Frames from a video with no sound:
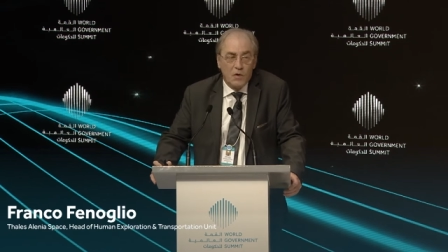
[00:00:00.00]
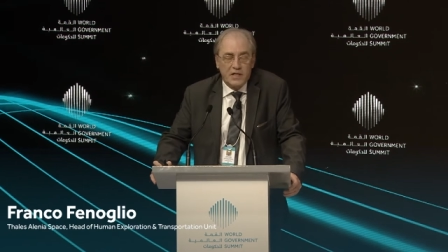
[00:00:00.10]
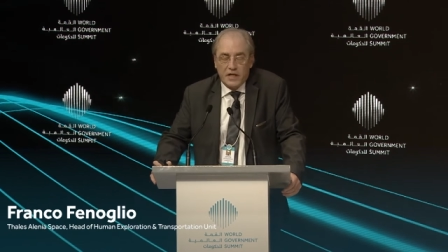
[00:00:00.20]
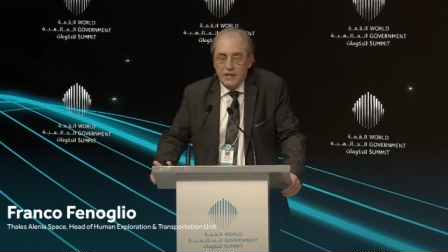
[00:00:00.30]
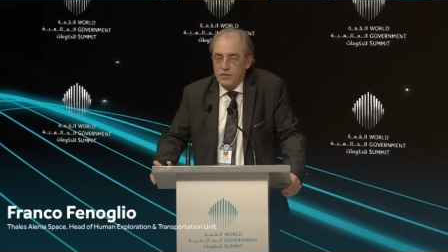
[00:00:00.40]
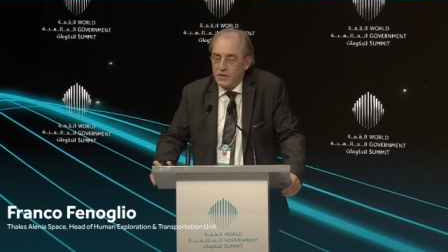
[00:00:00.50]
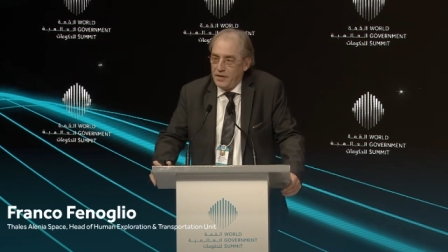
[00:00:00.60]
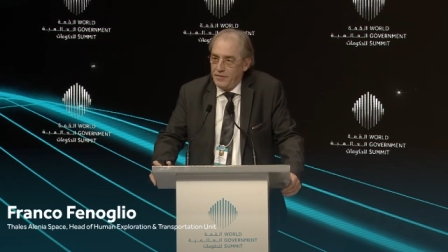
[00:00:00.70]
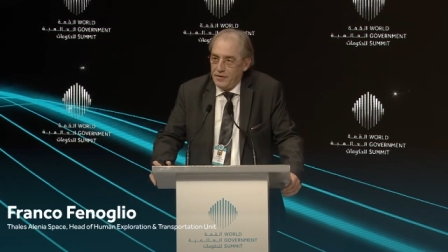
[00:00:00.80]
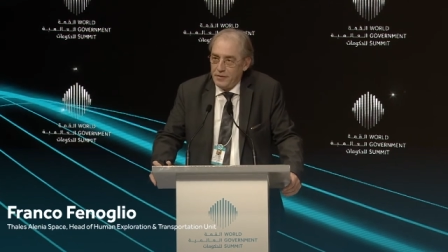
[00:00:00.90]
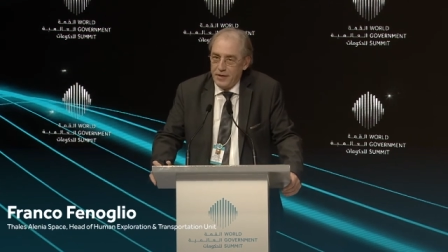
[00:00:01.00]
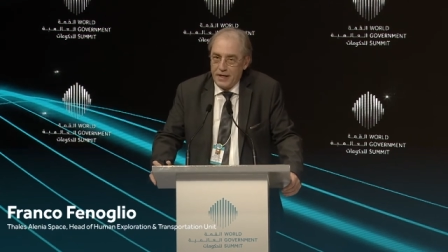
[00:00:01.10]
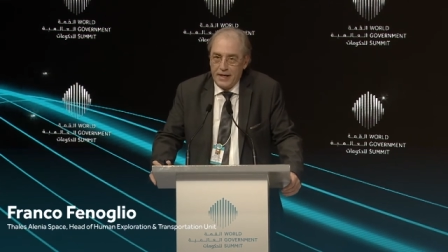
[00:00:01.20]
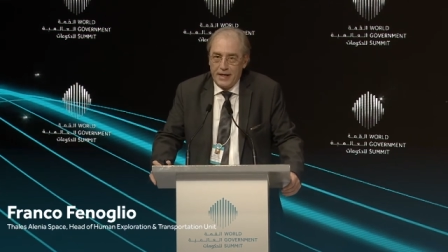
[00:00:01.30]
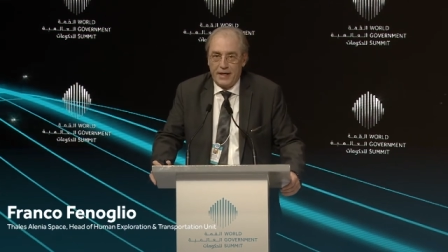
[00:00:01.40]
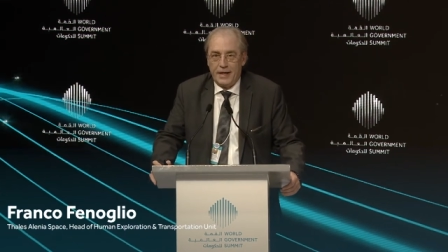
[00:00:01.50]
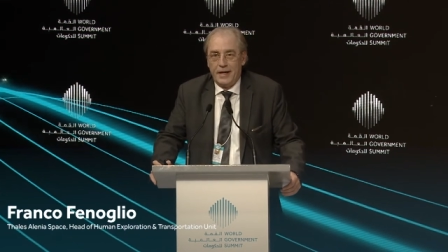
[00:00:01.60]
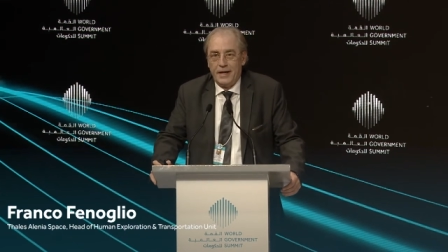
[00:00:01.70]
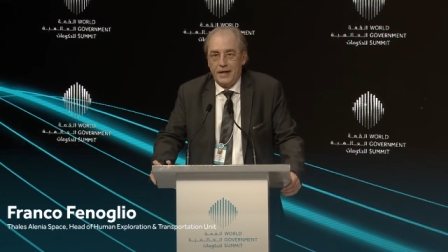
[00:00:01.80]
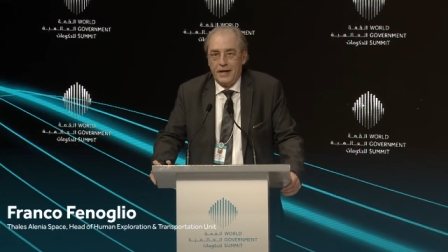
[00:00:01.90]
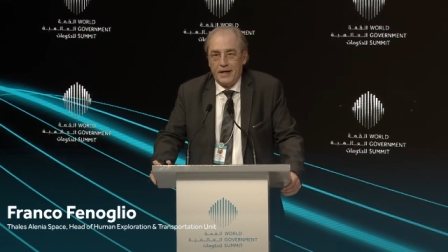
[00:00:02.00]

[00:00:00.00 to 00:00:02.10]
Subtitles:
will try to give you a